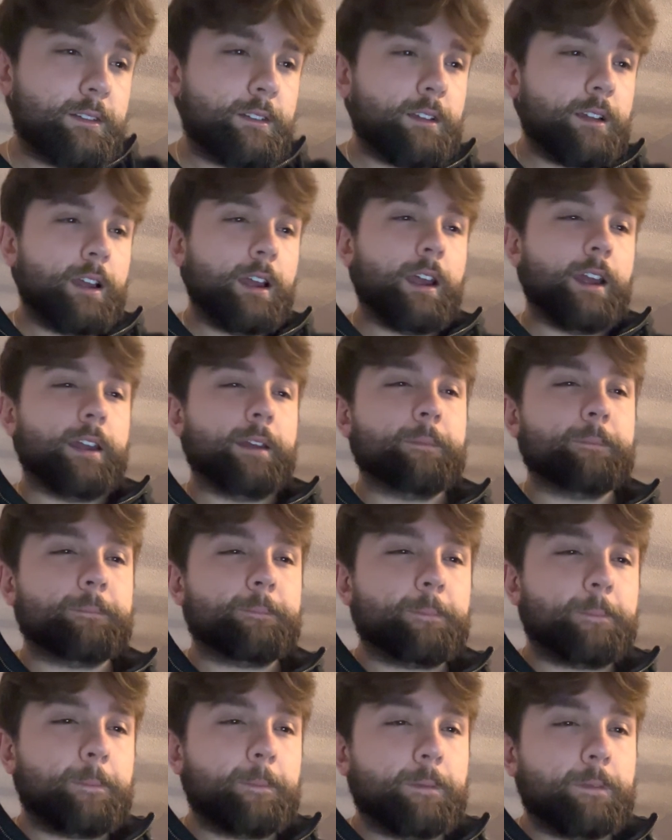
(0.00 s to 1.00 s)
Alright,
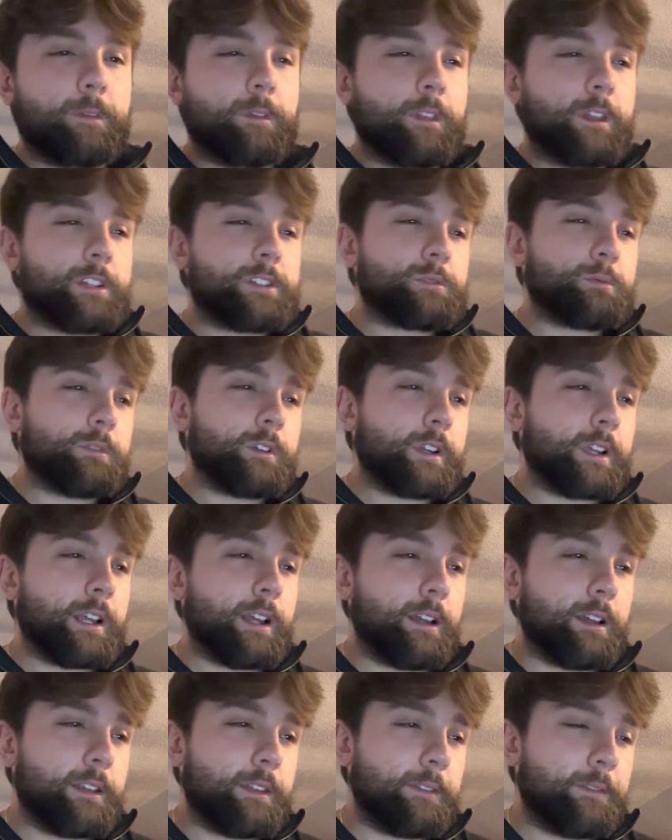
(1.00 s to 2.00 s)
let's work
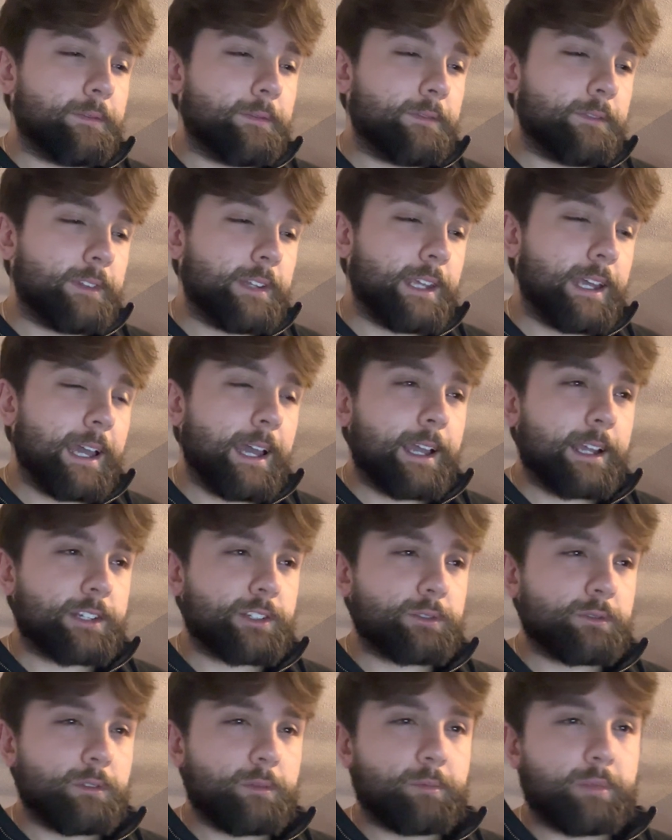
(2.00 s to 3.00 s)
on the
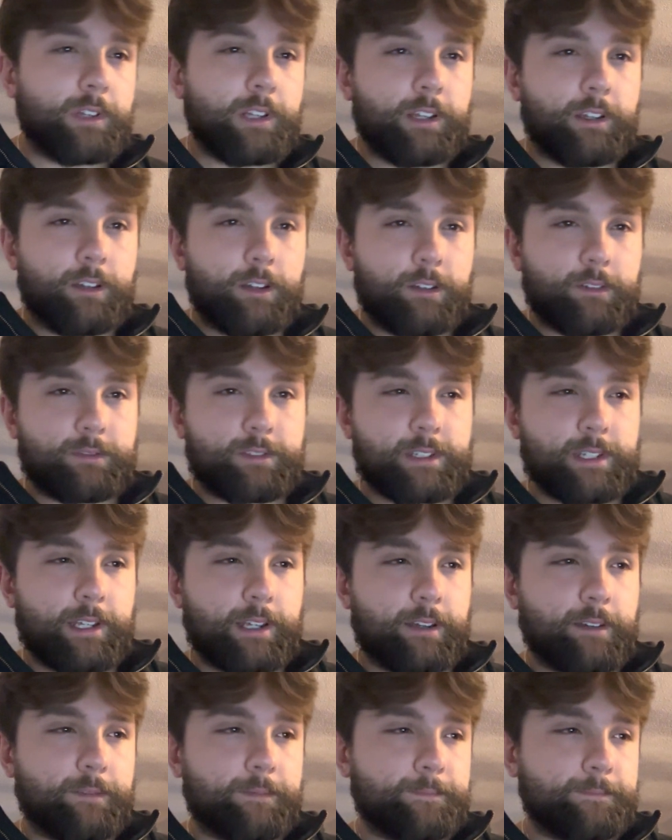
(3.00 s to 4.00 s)
actual playoffs now.